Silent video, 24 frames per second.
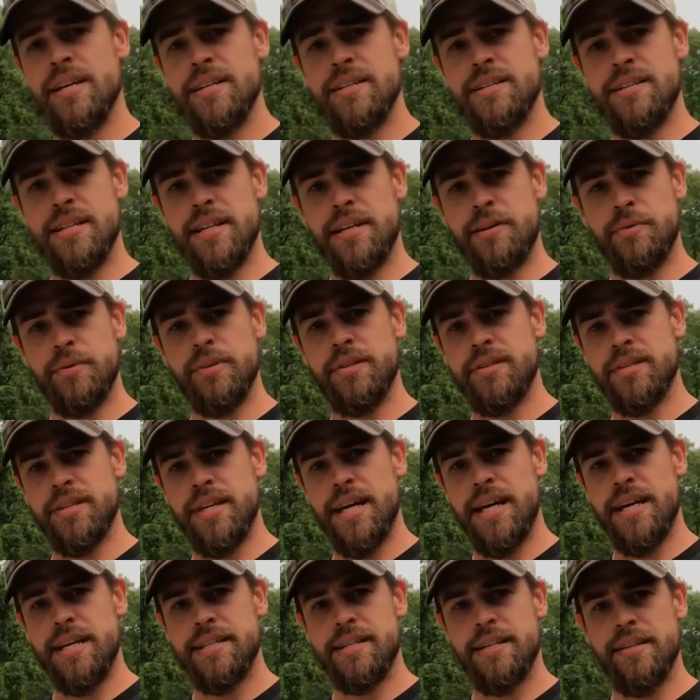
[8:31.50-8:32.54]
stick with us,
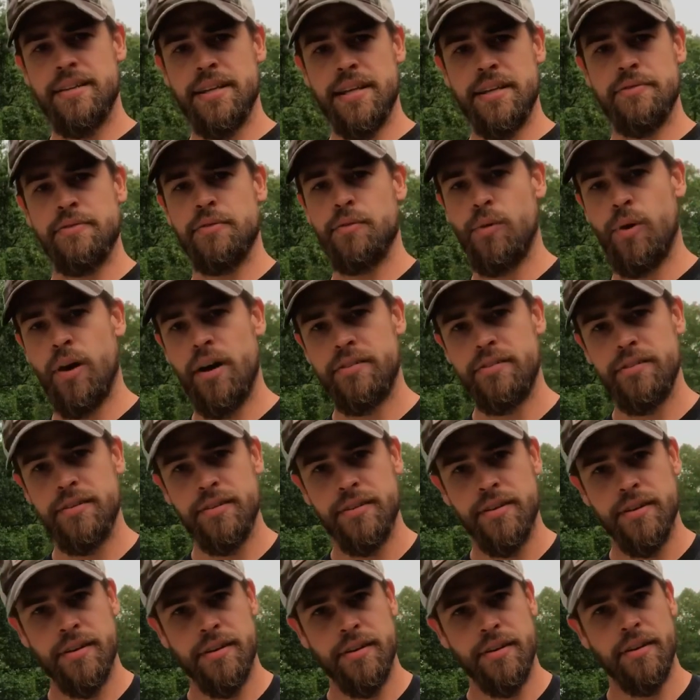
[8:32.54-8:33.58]
guys. Thanks for watching,
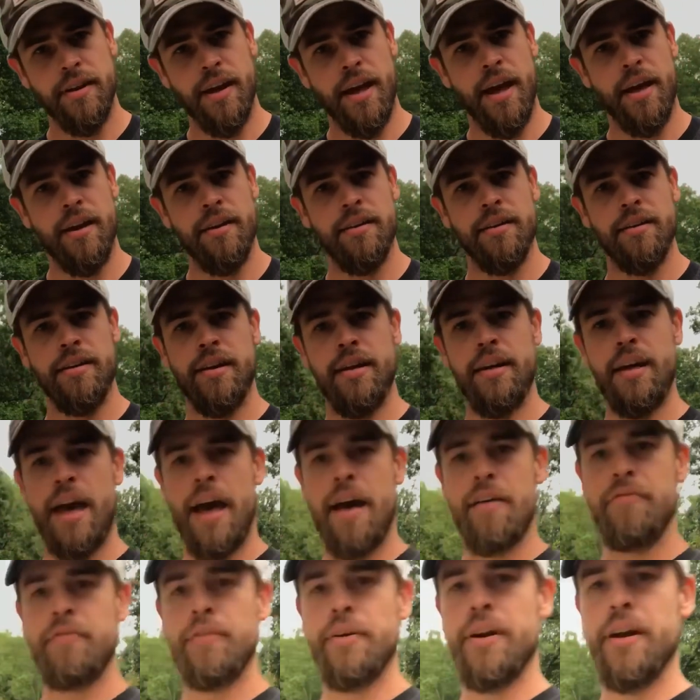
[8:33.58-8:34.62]
and
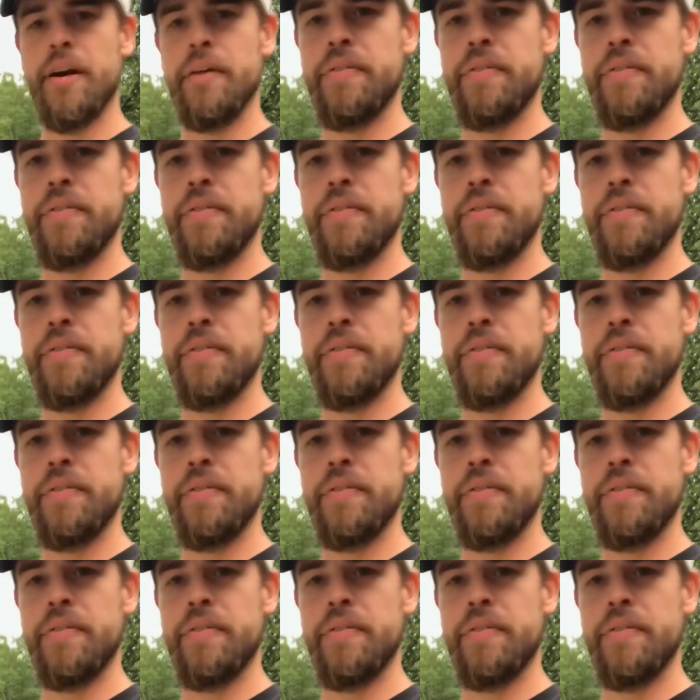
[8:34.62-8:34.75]
have fun